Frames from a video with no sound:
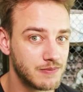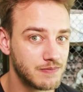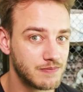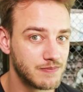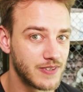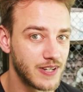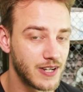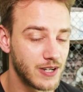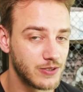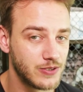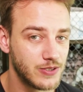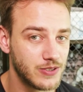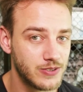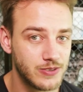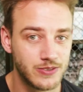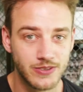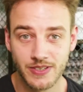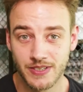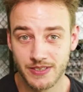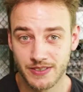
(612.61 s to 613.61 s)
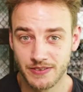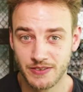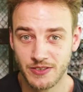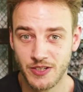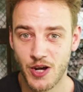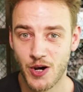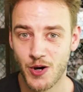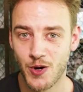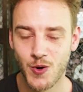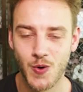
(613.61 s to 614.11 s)
Now you
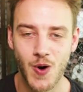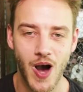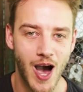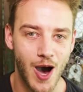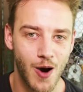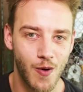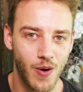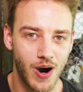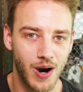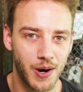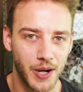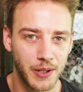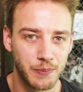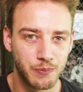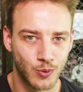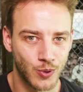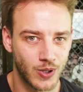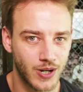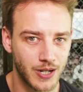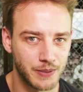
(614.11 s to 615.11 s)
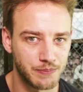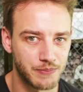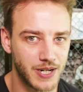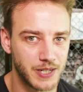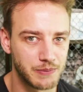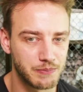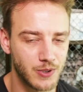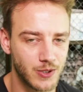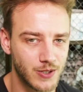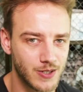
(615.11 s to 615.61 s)
know how I prime
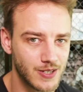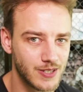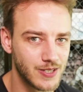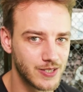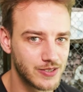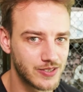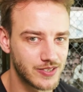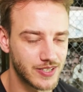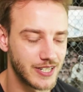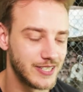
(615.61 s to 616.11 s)
my models.